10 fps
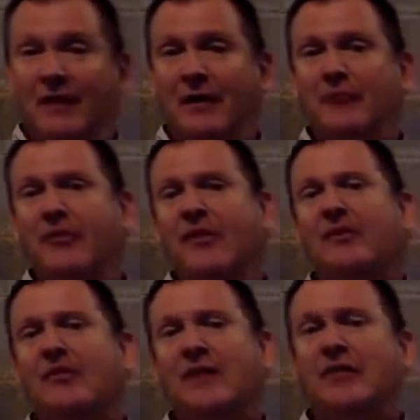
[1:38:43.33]
I'd say
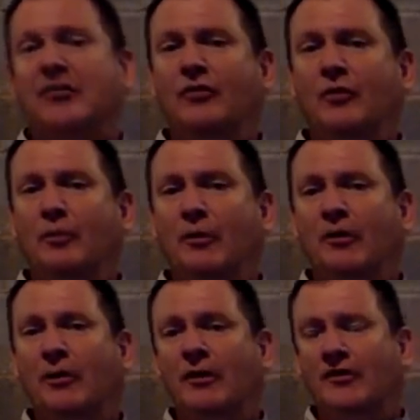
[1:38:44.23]
that's not
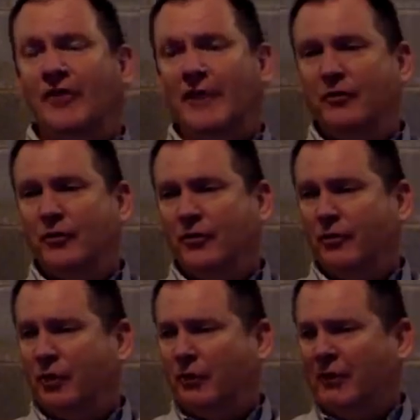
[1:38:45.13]
super central to
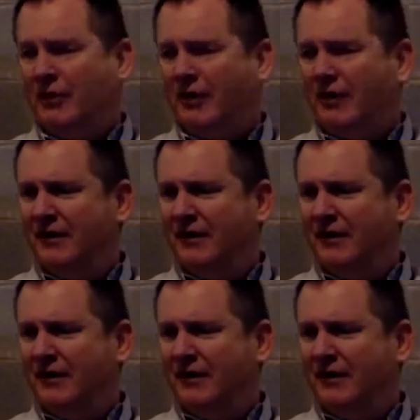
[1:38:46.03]
what we did.